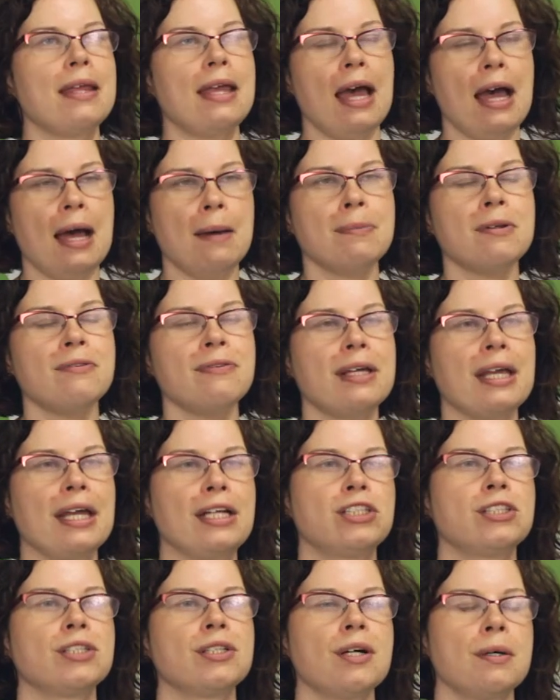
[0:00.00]

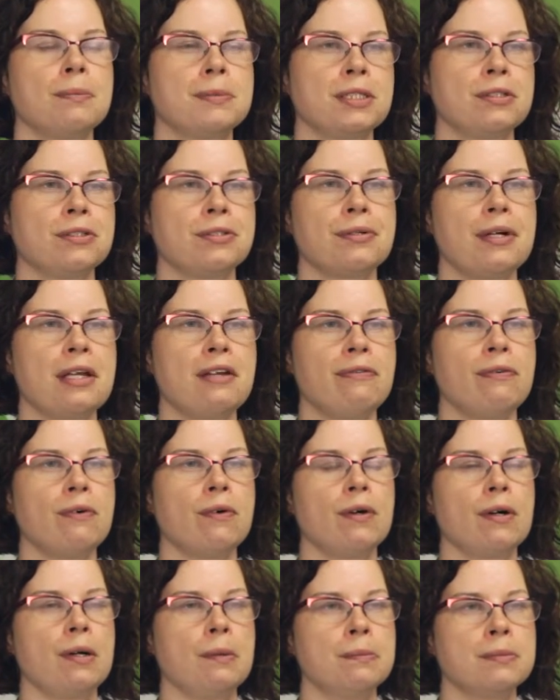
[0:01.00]
Amplification comes in three
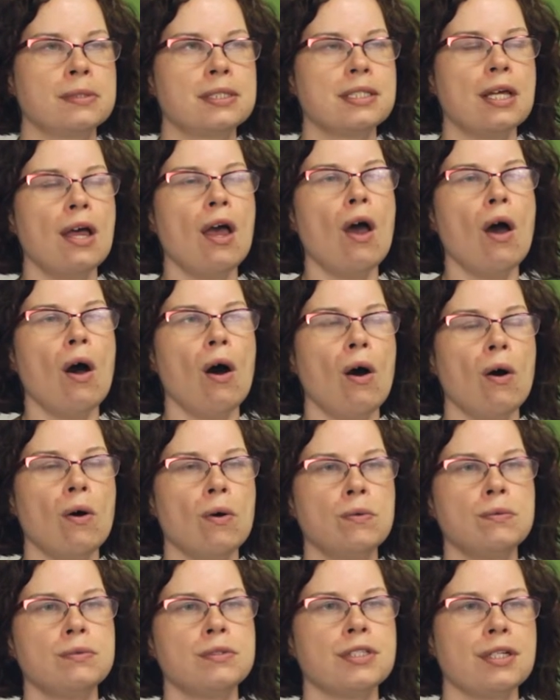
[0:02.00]
forms:
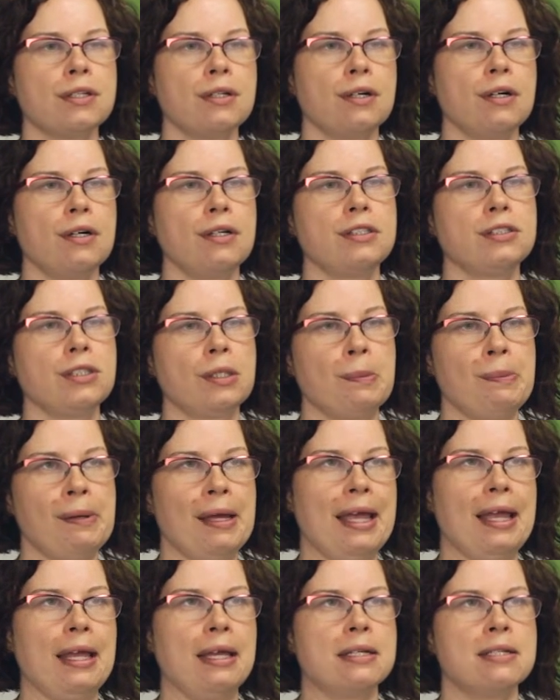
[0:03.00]
owned, earned, or
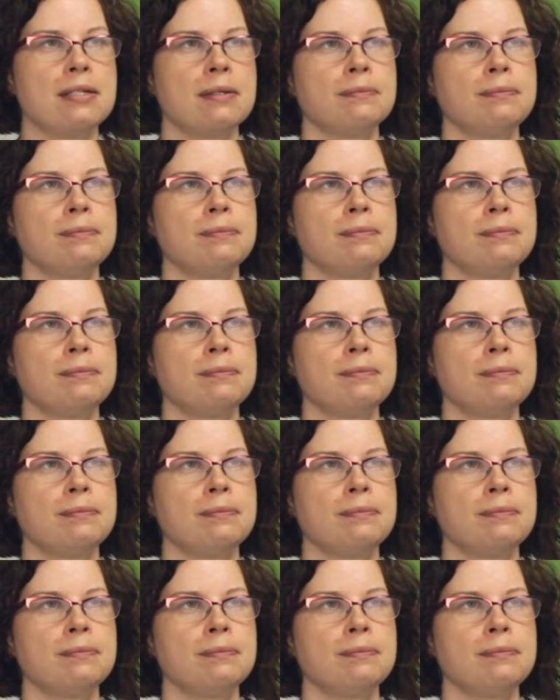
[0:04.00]
paid.